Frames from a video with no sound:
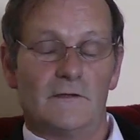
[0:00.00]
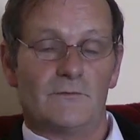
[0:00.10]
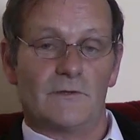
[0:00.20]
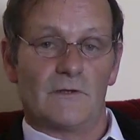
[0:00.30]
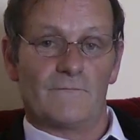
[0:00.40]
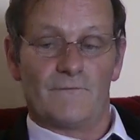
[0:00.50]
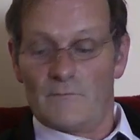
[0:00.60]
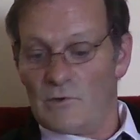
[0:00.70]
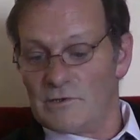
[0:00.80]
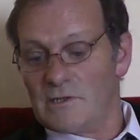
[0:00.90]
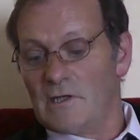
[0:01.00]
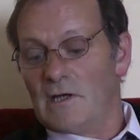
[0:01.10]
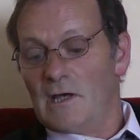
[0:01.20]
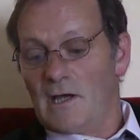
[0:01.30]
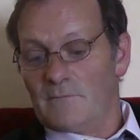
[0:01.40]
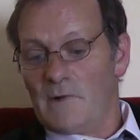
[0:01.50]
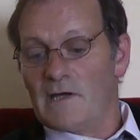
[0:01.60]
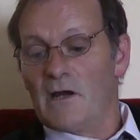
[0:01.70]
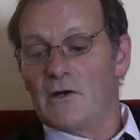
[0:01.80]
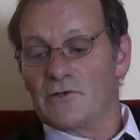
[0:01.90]
This went on for a month, and
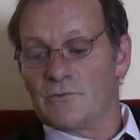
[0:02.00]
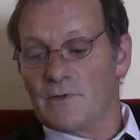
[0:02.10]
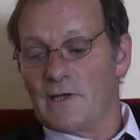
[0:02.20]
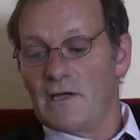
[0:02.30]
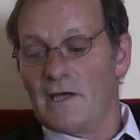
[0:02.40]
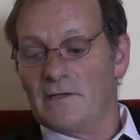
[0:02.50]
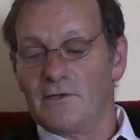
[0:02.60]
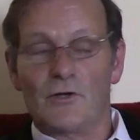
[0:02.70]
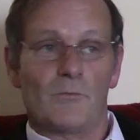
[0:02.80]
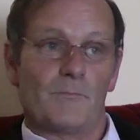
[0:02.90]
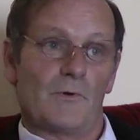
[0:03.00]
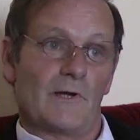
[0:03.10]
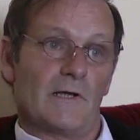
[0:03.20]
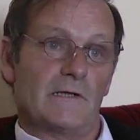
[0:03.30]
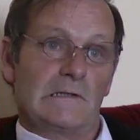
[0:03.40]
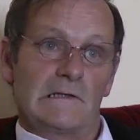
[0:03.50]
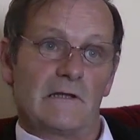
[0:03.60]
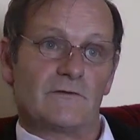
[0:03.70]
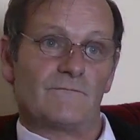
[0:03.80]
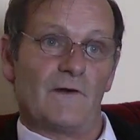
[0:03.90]
my horse, when I ended up, what I
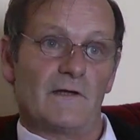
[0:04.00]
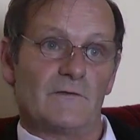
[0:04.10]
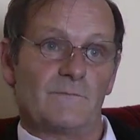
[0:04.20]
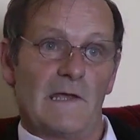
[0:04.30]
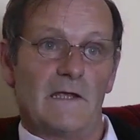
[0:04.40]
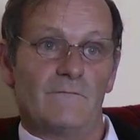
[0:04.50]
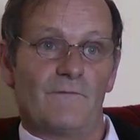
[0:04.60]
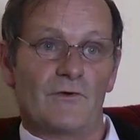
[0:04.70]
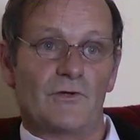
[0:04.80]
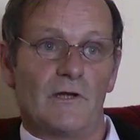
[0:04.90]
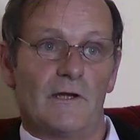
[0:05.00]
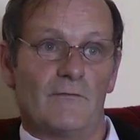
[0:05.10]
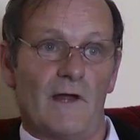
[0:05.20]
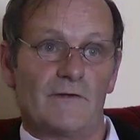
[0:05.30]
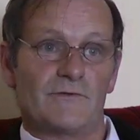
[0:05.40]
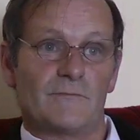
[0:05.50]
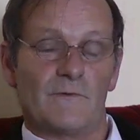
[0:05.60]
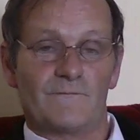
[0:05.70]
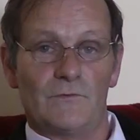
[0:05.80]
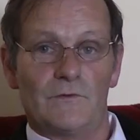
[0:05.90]
classified as paying virtually a
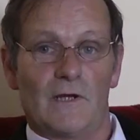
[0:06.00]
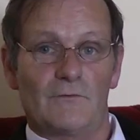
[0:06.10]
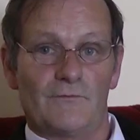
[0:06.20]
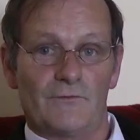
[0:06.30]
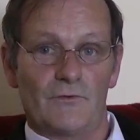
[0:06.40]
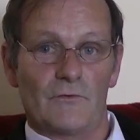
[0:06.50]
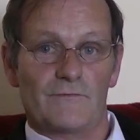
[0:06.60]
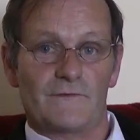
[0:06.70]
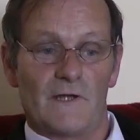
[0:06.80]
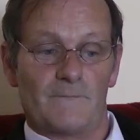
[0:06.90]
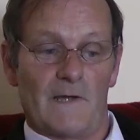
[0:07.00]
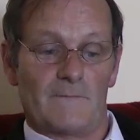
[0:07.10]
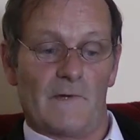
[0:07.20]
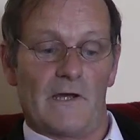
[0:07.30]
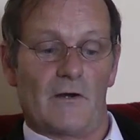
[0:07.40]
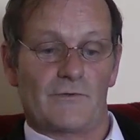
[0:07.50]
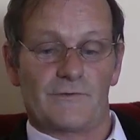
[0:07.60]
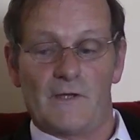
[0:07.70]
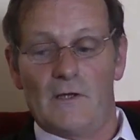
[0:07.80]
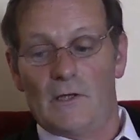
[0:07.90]
ransom of €2,000 to get back my horse.